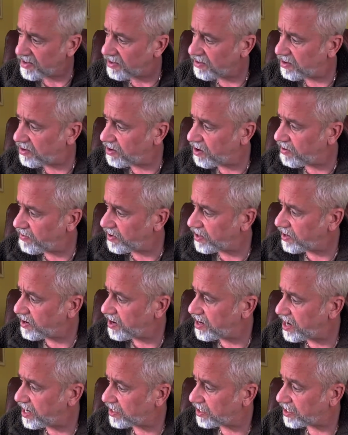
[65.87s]
Look over there
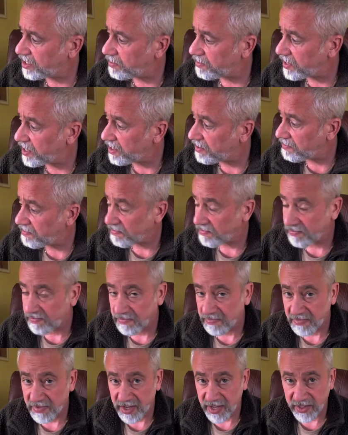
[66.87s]
next to me,
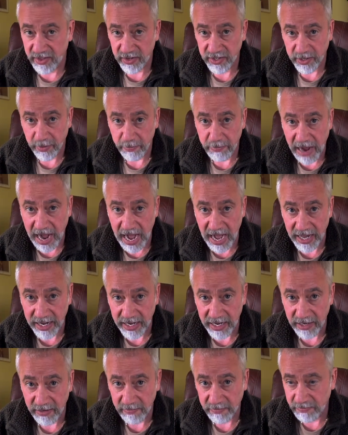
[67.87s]
and there's a
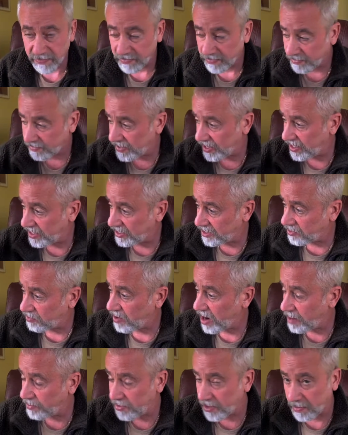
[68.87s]
body, and it's
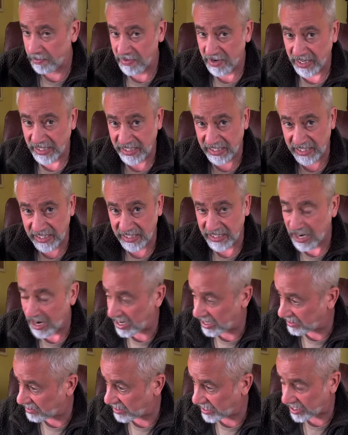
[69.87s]
wrapped up nice and
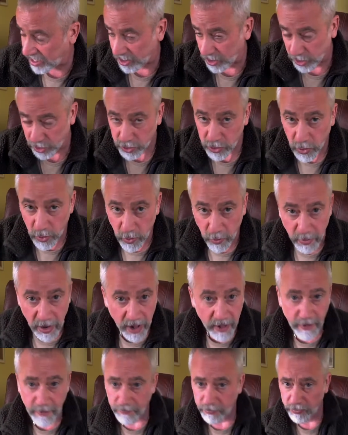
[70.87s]
tight, like in a tube.
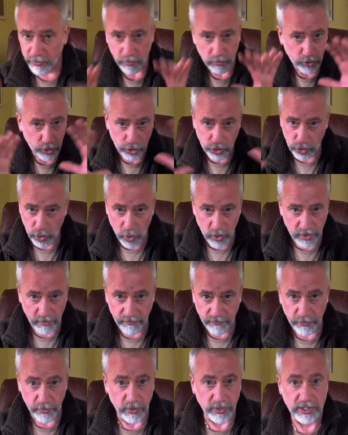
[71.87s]
So
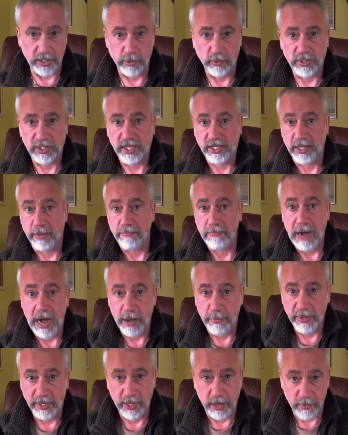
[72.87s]
confusing. It was like the
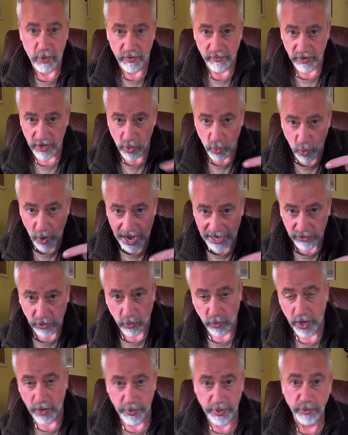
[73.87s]
mob had come over and whacked her
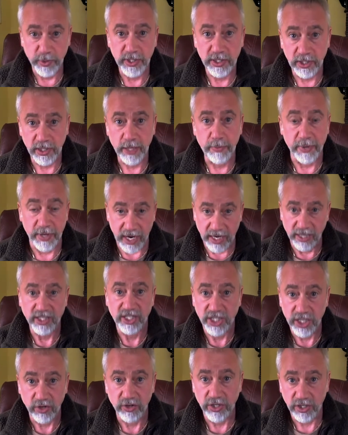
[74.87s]
while we were sleeping. I
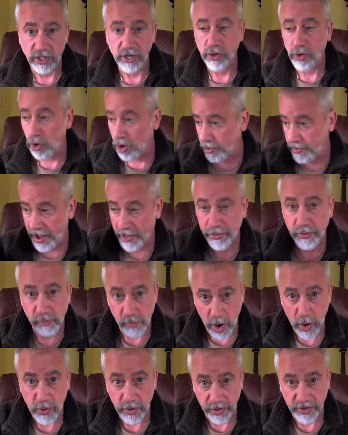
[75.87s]
seriously thought about
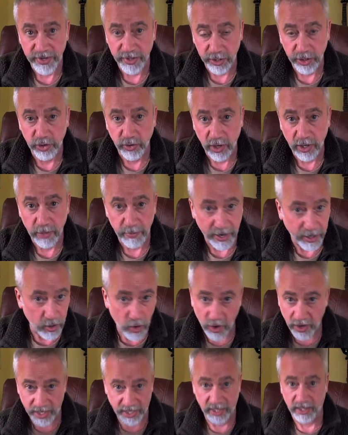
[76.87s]
throwing her in the trunk of my
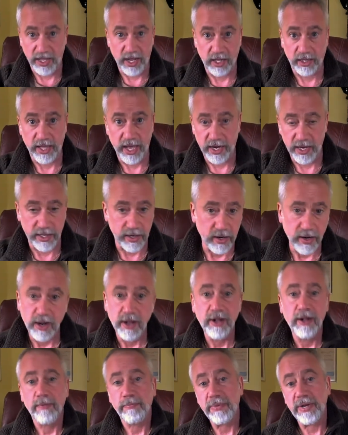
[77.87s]
car and getting the hell out of there.
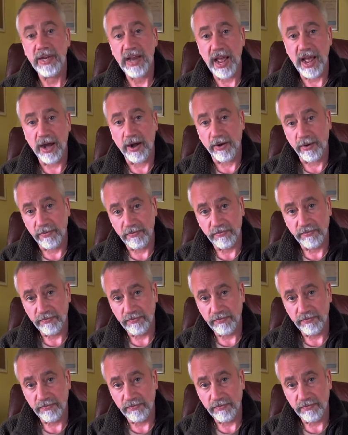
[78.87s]
But now,